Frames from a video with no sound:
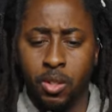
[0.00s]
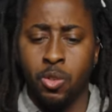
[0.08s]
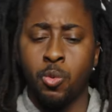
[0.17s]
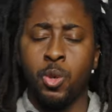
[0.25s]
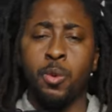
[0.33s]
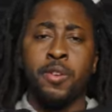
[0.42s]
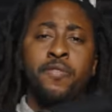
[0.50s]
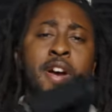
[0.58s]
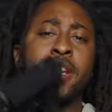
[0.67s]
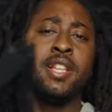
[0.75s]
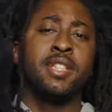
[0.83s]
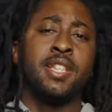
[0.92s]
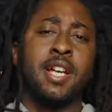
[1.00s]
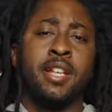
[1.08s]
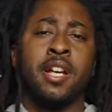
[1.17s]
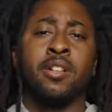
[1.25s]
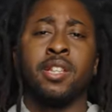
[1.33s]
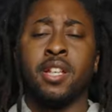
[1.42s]
Who we gonna be fighting this time?
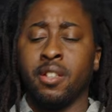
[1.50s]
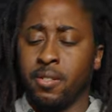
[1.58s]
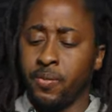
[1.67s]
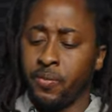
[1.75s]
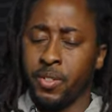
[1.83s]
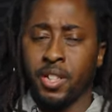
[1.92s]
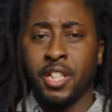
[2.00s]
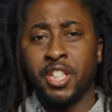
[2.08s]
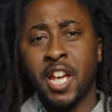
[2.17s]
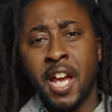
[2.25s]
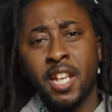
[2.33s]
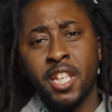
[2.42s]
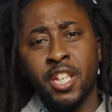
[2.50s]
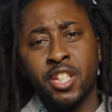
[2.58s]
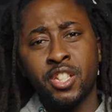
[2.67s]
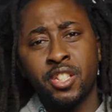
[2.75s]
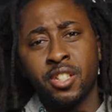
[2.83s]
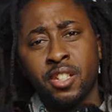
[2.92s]
Y'all think the
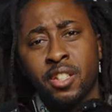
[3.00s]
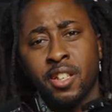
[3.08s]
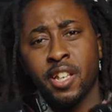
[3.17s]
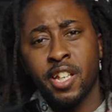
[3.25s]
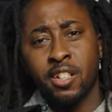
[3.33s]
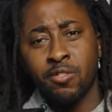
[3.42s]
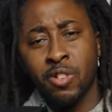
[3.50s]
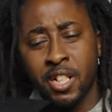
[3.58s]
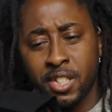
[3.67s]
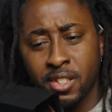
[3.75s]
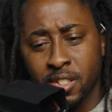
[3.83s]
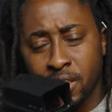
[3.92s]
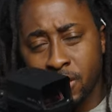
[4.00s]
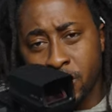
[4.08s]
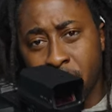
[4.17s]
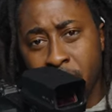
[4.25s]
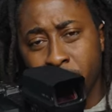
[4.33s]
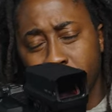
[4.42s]
Chinese and the Russians? You
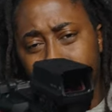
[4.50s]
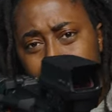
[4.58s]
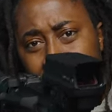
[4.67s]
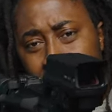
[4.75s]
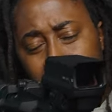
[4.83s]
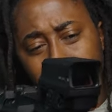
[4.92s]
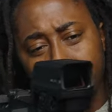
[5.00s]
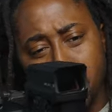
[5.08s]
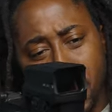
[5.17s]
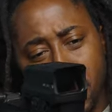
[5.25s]
think United States can take them